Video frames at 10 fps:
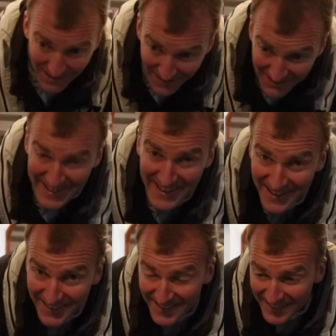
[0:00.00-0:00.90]
And
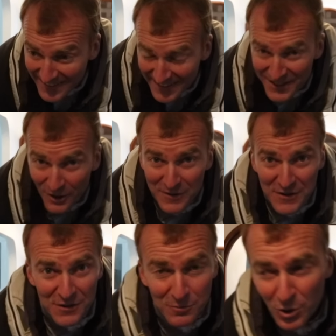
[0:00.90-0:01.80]
here in the
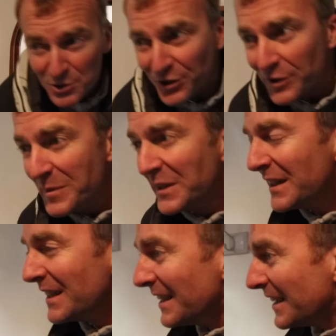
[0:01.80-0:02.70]
officer's wardroom
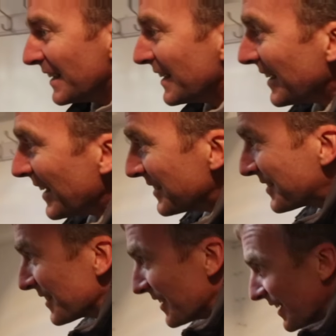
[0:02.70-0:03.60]

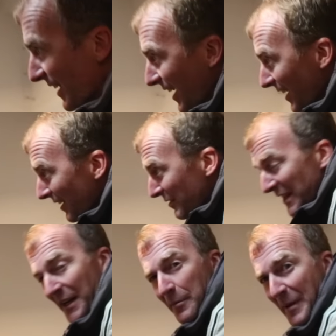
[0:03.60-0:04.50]
is a lovely
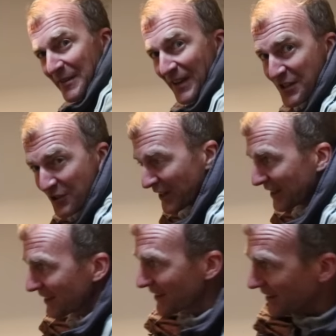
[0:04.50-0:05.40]
little bit of
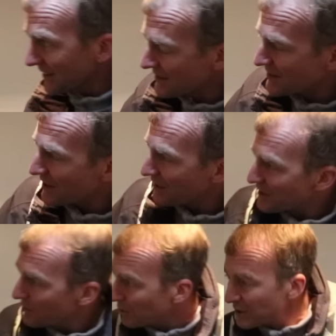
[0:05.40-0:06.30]
history that
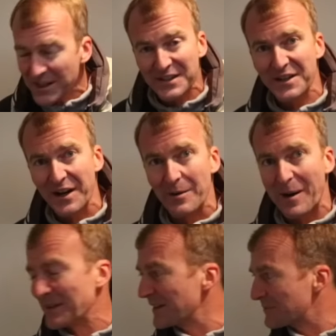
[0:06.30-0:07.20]
tells you all you need to know
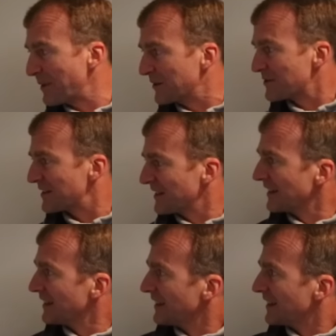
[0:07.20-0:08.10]
about these boats.
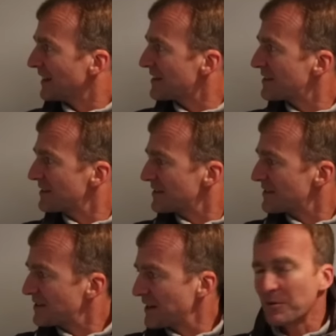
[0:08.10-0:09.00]
This
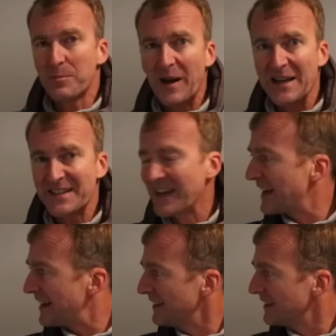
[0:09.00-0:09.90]
steel plate
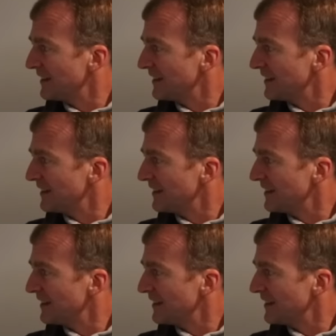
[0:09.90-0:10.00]
here